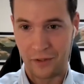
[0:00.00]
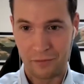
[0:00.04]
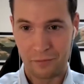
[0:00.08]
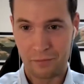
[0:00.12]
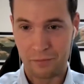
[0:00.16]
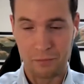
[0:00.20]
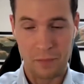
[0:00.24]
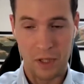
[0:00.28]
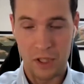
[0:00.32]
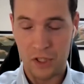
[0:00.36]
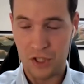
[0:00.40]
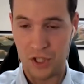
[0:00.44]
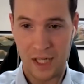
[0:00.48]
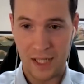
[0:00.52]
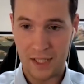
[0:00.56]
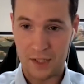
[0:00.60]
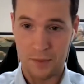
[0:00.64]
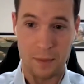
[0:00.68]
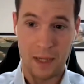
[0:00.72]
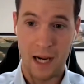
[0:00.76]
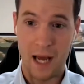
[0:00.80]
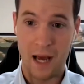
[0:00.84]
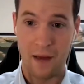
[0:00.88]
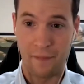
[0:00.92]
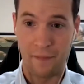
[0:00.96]
Much less
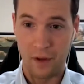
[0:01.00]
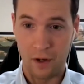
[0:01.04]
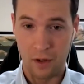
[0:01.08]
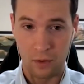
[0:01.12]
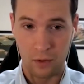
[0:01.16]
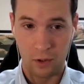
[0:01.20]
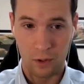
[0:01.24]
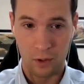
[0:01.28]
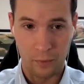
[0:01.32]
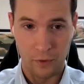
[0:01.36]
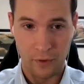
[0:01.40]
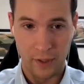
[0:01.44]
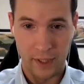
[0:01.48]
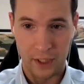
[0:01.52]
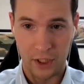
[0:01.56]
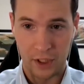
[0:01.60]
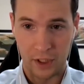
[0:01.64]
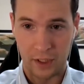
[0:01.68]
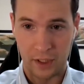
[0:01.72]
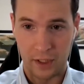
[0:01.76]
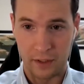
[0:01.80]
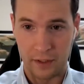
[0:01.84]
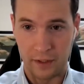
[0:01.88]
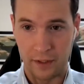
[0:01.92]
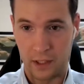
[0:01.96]
plan the whole
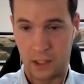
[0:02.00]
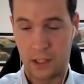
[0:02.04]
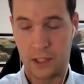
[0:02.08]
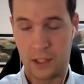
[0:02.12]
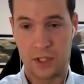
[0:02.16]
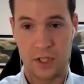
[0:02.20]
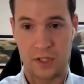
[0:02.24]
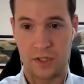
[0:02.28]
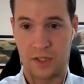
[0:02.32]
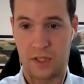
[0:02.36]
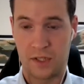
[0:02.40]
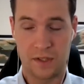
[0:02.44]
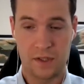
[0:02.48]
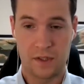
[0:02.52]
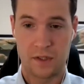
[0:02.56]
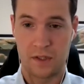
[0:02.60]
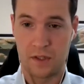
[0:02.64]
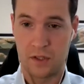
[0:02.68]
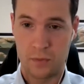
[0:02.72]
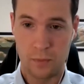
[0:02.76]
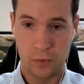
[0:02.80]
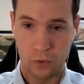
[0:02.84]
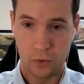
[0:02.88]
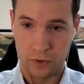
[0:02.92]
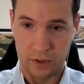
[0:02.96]
operation and the logistics and the
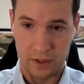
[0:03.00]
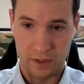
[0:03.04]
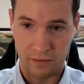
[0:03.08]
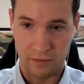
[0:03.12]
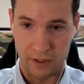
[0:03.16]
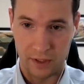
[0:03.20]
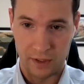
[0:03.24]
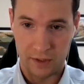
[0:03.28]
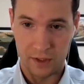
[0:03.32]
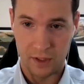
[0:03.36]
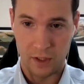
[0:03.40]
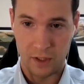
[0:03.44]
support and everything to